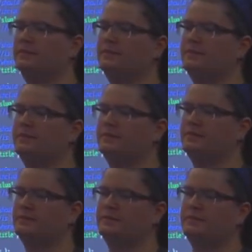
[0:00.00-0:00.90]
have
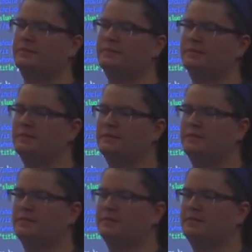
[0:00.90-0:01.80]
like membership
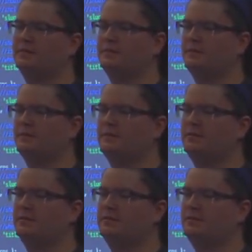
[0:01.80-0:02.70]
login
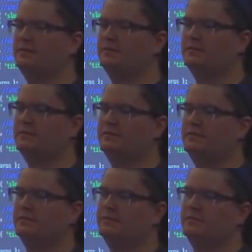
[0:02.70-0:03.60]
where
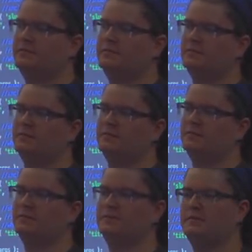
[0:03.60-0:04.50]
somebody comes in, it's,
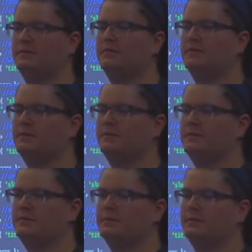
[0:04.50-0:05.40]
it's not public,
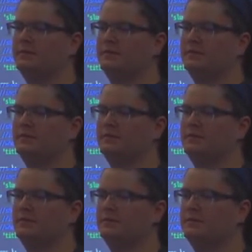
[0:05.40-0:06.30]
but they
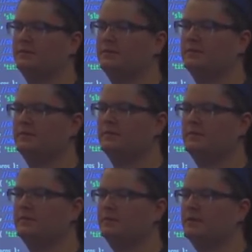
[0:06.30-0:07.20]
subscribe and they...
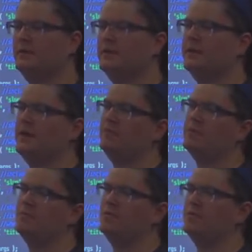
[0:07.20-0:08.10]
That would
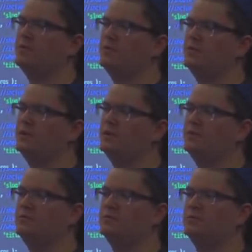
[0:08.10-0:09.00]
be more kind of
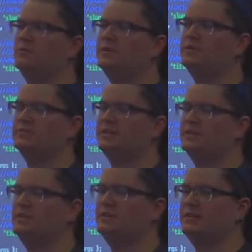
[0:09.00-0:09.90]
user
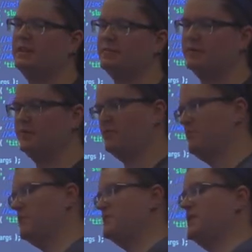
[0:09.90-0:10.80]
administration, not really for a
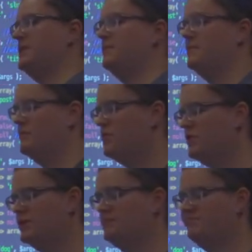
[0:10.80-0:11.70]
post type. You
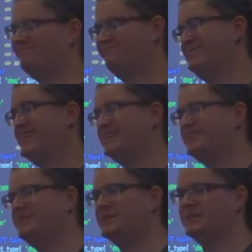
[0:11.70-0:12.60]
could
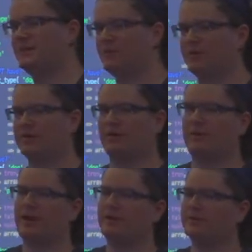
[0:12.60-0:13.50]
technically, but it's kind of working
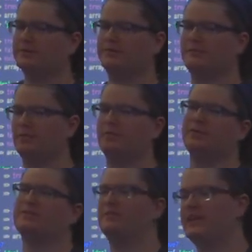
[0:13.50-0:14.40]
around what
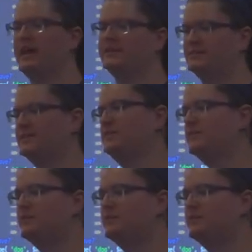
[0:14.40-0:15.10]
WordPress already has to do.